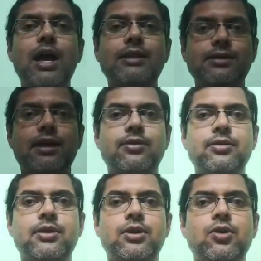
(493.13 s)
answer,
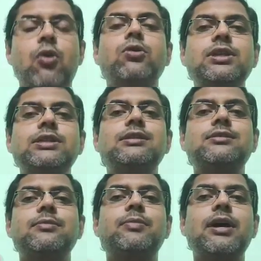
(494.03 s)
oh, this
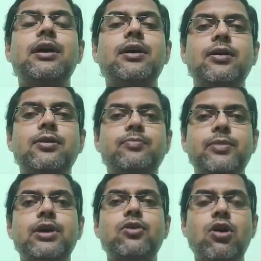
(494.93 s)
is
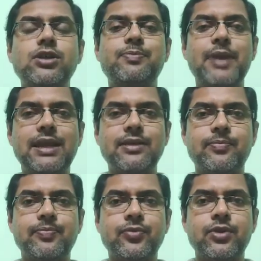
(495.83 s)
wrong
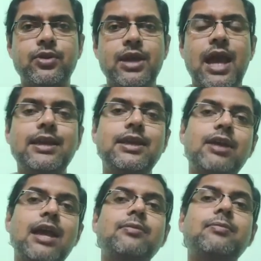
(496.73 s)
spelling, and he
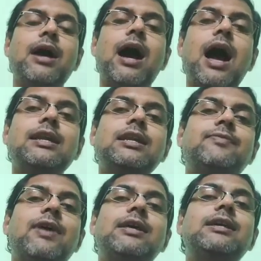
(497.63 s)
can
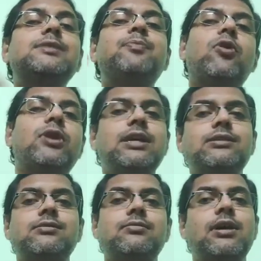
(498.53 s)
identify his progress